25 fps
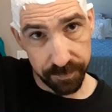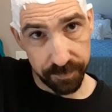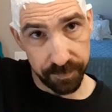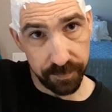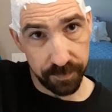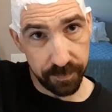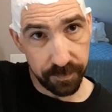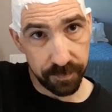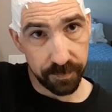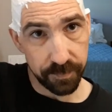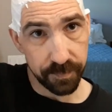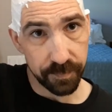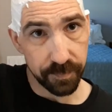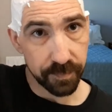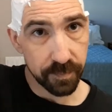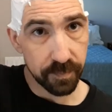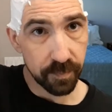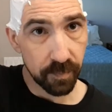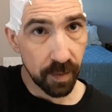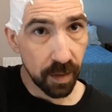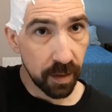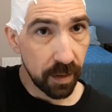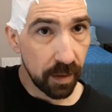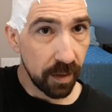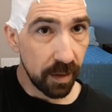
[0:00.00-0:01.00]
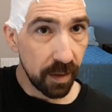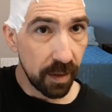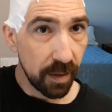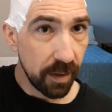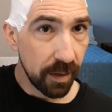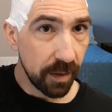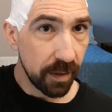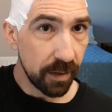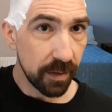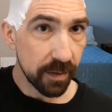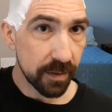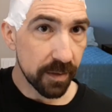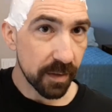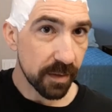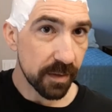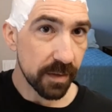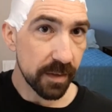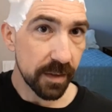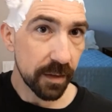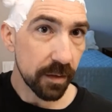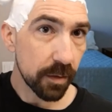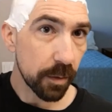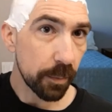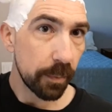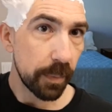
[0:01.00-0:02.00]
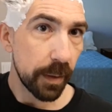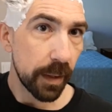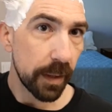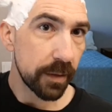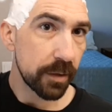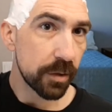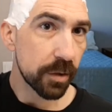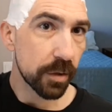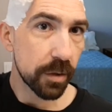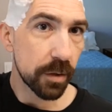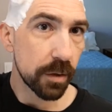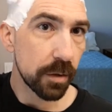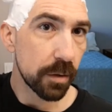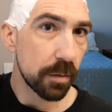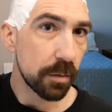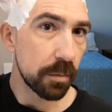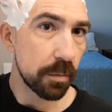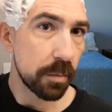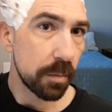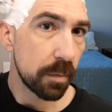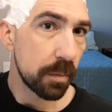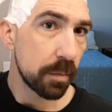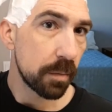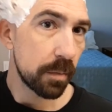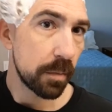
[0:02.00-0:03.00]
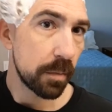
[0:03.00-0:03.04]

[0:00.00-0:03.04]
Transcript: And it's a single bedroom,